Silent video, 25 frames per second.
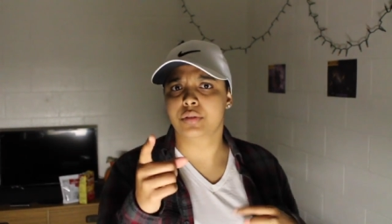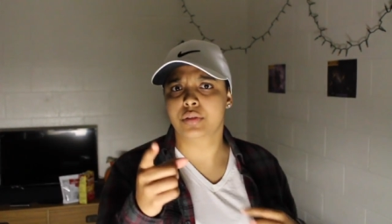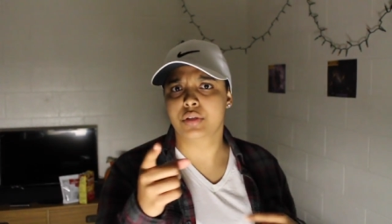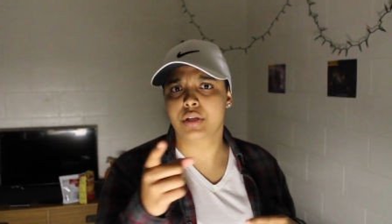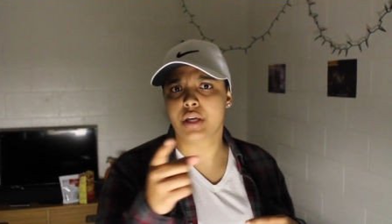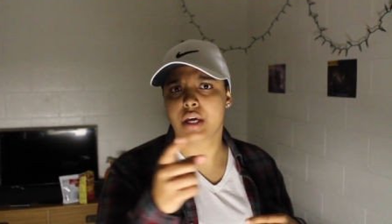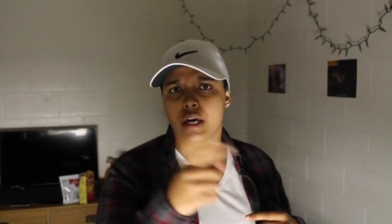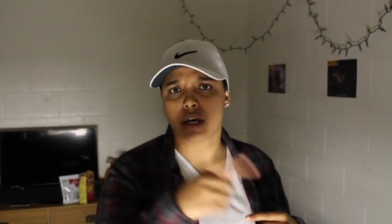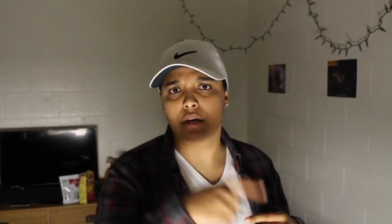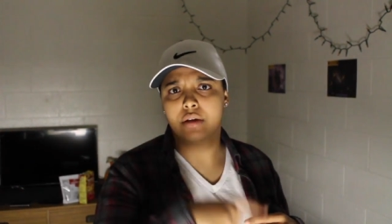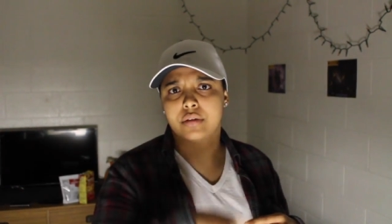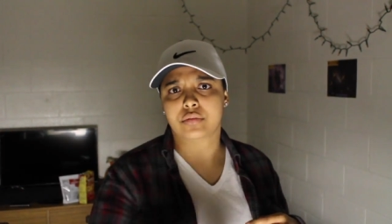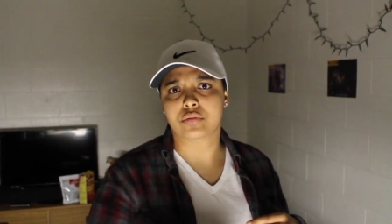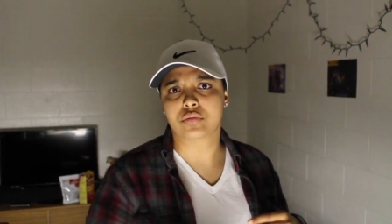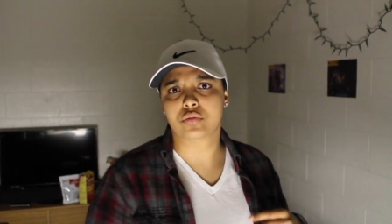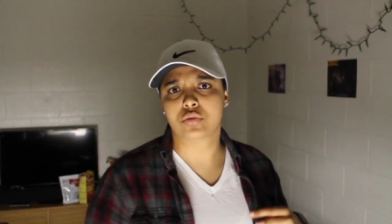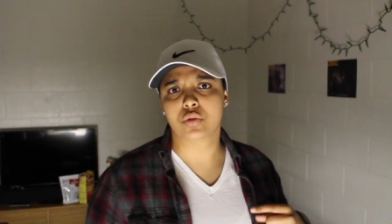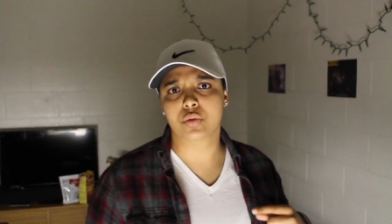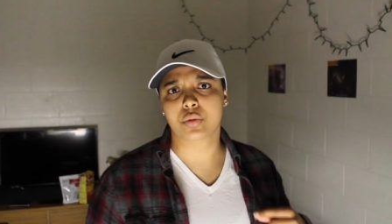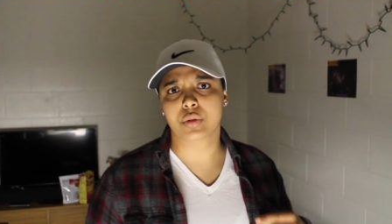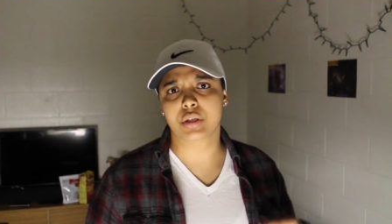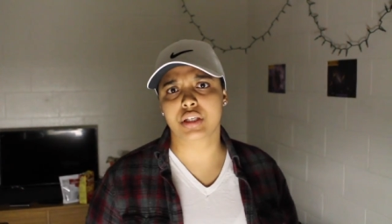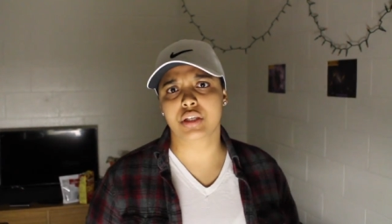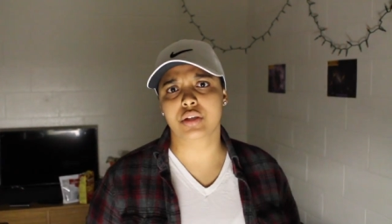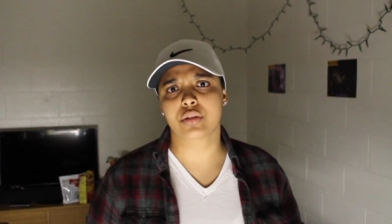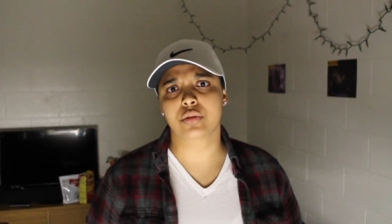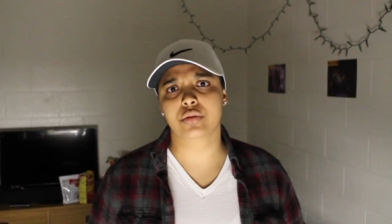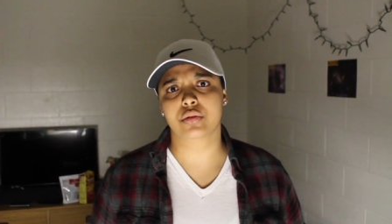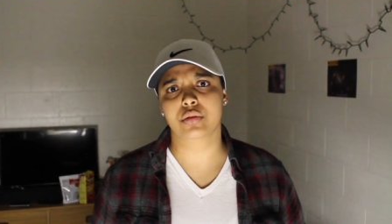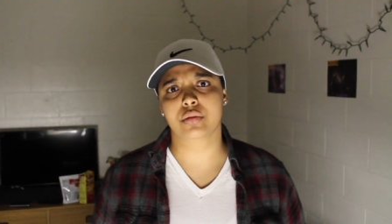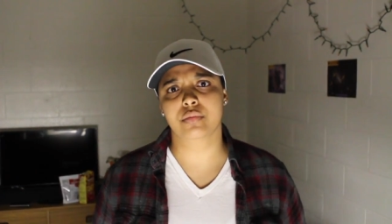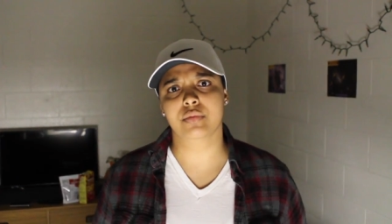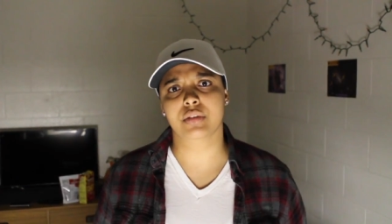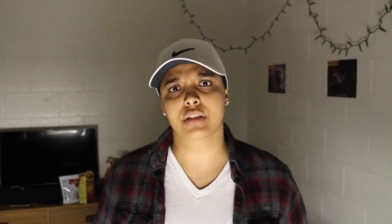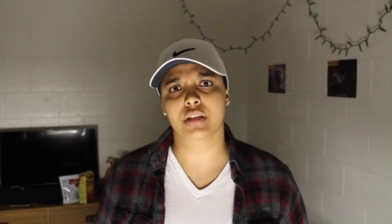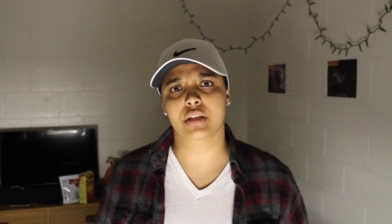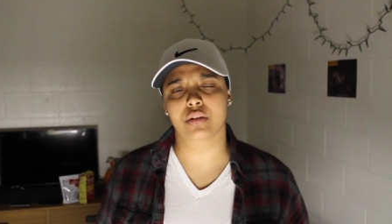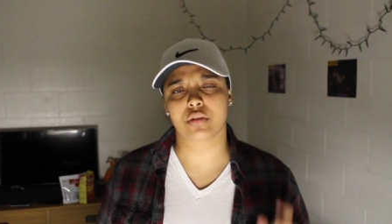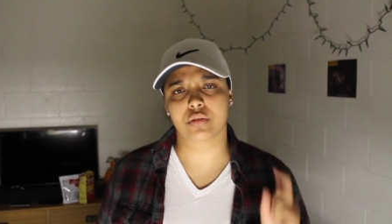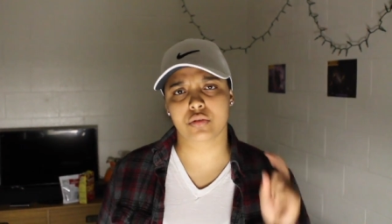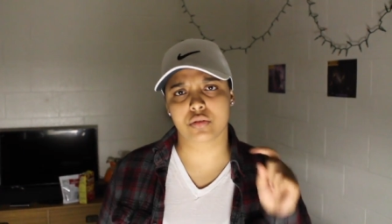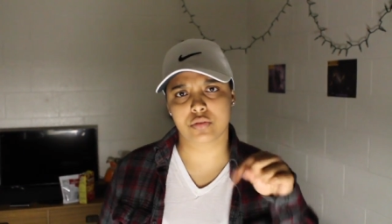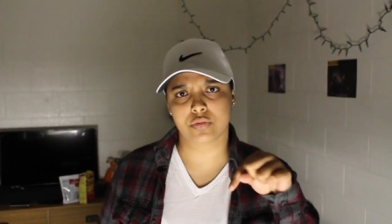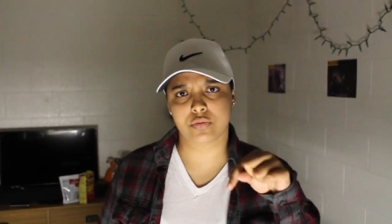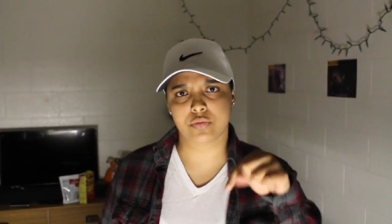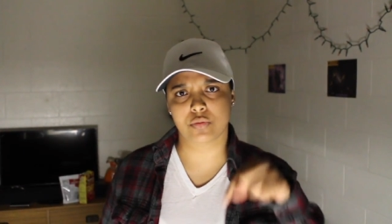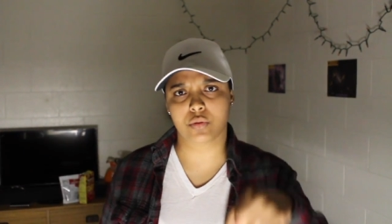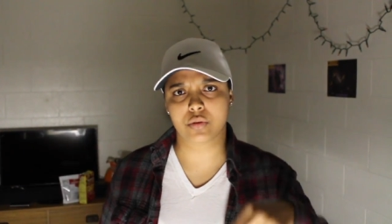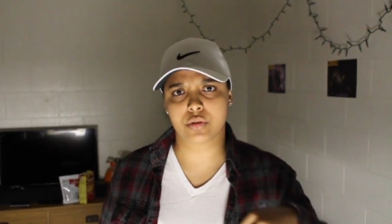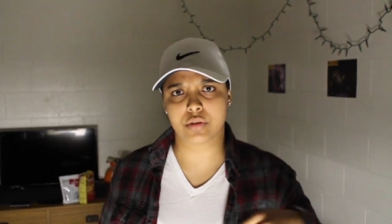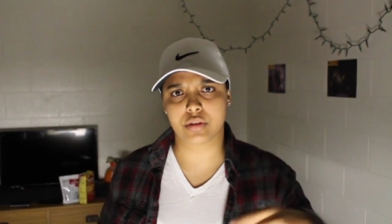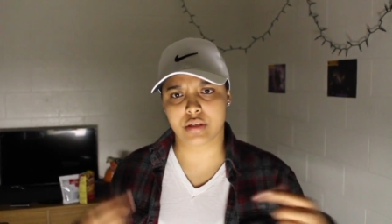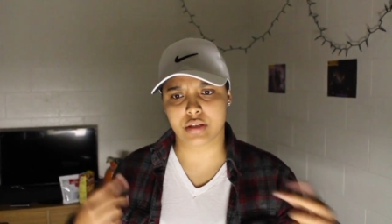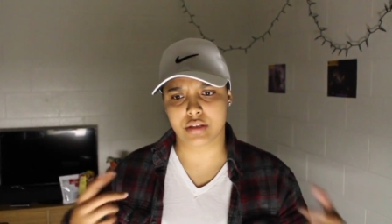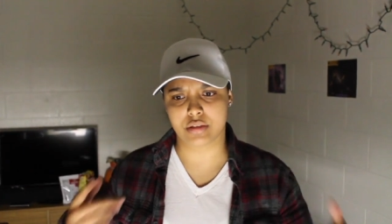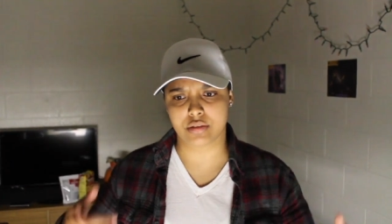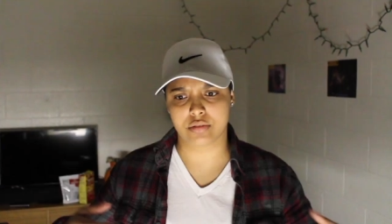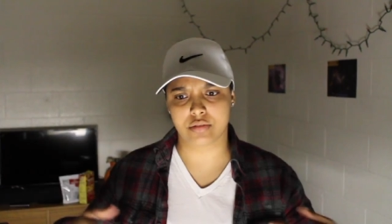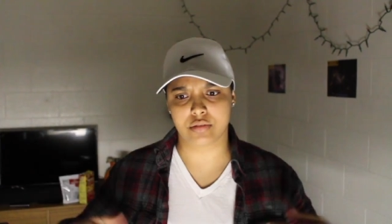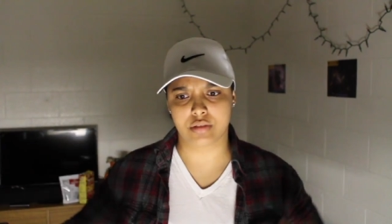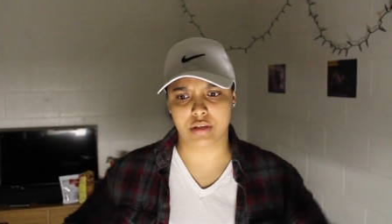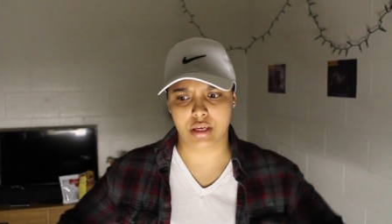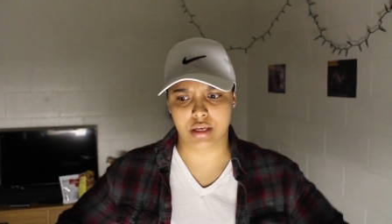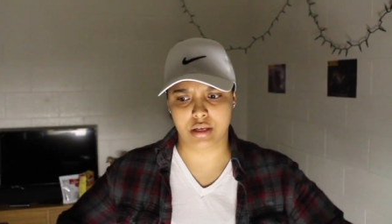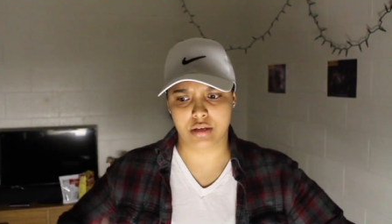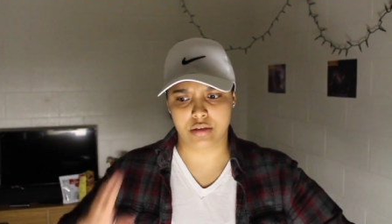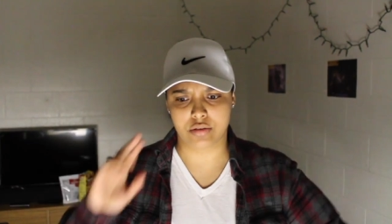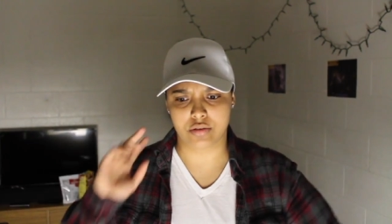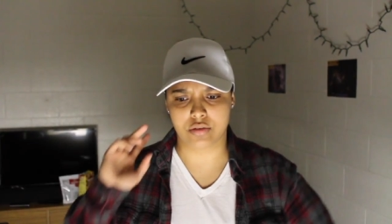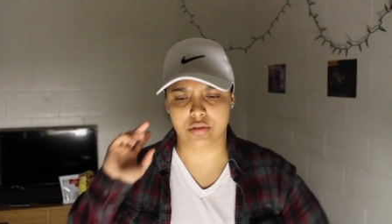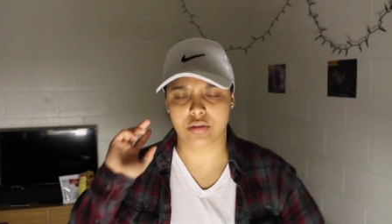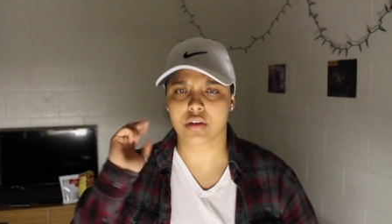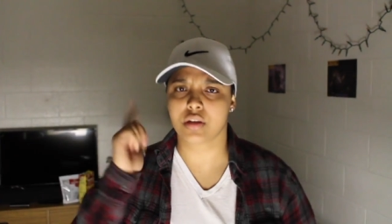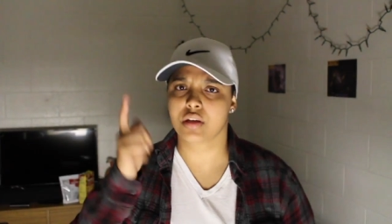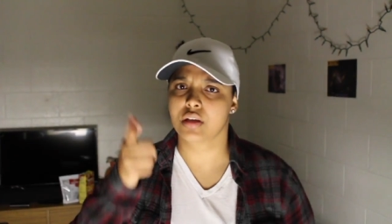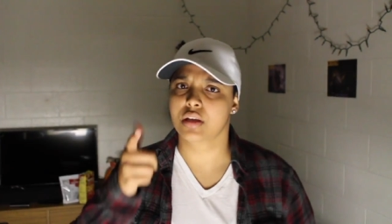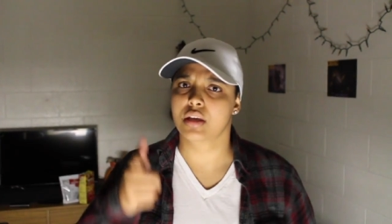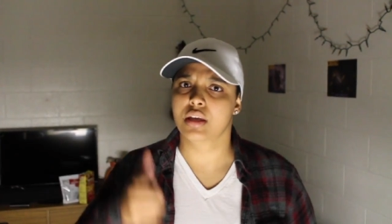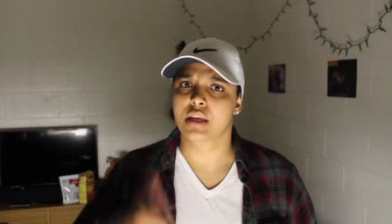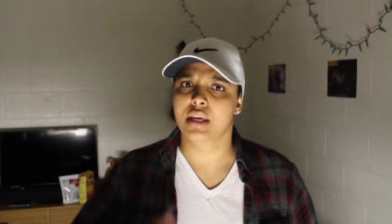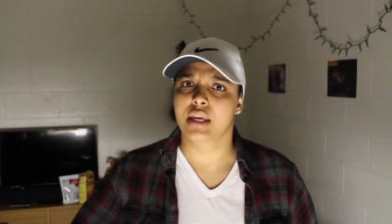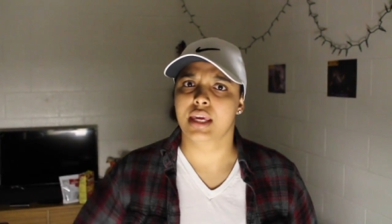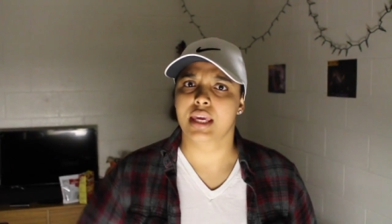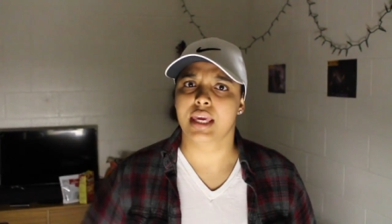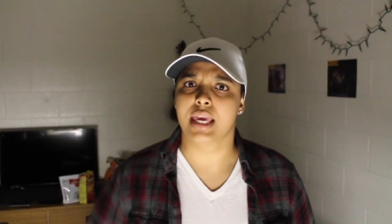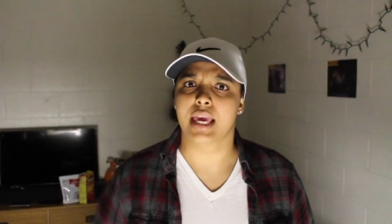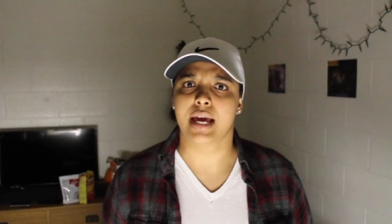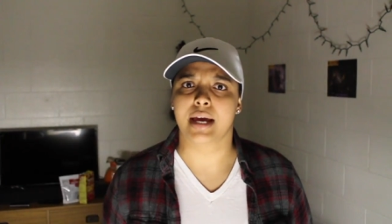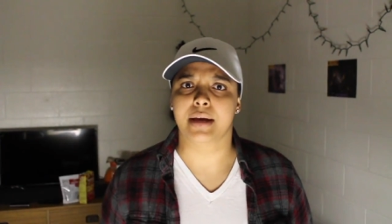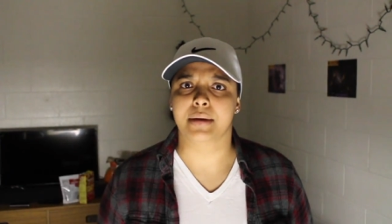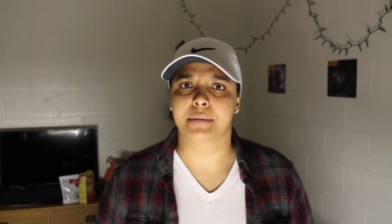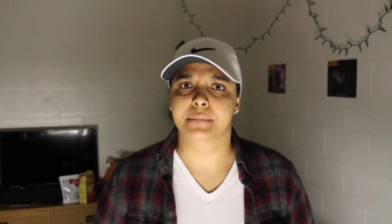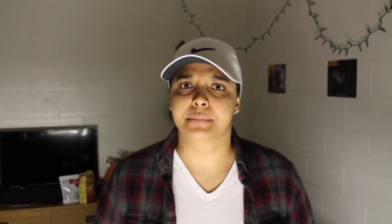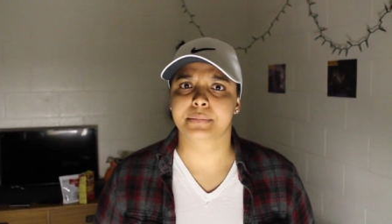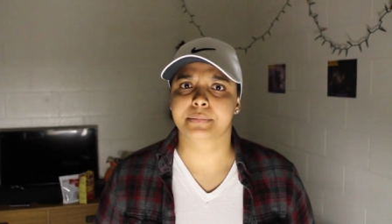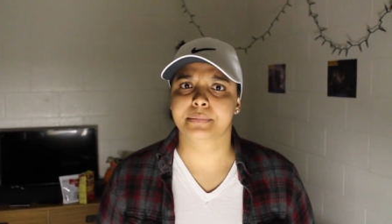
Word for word: yeah, doing YouTube videos for this and yeah.